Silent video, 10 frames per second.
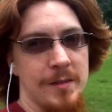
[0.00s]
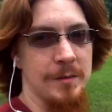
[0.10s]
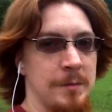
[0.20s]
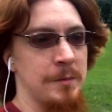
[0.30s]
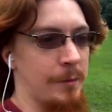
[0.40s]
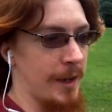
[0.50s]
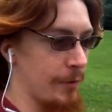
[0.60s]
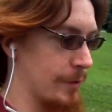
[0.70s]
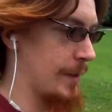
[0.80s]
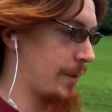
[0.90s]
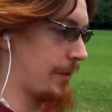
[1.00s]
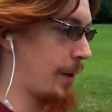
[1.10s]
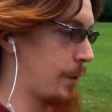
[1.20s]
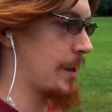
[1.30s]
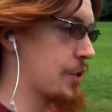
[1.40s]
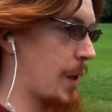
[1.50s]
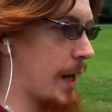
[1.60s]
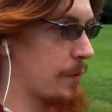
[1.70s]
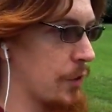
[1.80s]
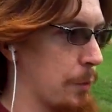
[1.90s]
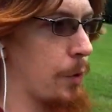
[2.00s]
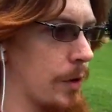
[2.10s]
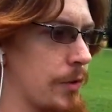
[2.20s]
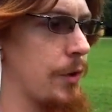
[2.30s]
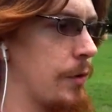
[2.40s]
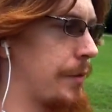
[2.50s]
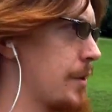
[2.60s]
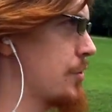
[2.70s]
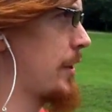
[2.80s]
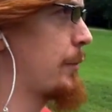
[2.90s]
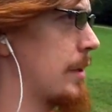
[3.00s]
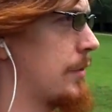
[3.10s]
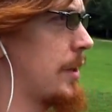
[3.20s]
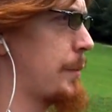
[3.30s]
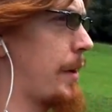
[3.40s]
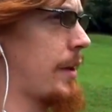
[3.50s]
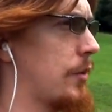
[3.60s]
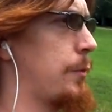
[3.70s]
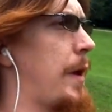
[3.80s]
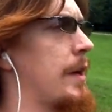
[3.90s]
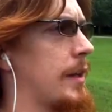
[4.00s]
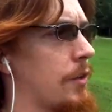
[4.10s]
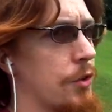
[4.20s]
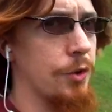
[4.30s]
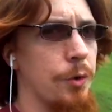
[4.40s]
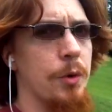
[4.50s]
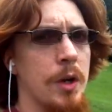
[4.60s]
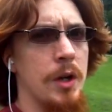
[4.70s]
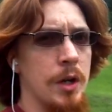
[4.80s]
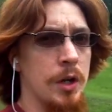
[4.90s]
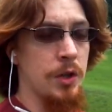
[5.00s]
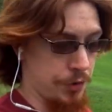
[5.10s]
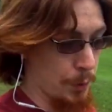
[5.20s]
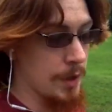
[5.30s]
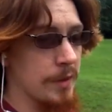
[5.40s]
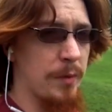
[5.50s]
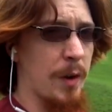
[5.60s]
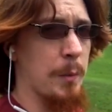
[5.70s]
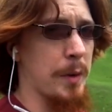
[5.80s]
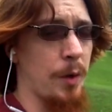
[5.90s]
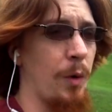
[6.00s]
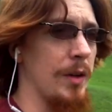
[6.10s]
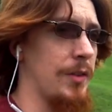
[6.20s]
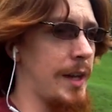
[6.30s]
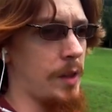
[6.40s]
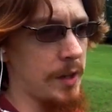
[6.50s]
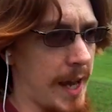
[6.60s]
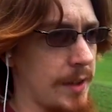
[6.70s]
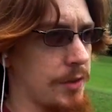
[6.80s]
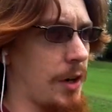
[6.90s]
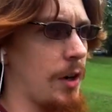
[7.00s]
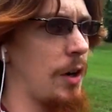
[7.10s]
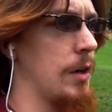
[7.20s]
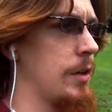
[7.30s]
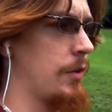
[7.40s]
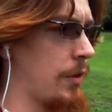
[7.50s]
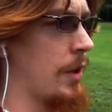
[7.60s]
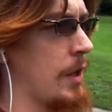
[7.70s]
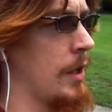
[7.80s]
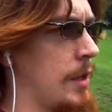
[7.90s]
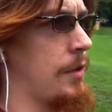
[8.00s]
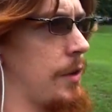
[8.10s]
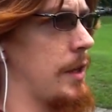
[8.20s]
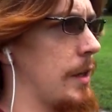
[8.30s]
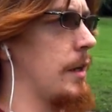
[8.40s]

Whatever. As I want to try every sport, so eventually I want to see about expanding to doing the very big ones, like the NASCAR, the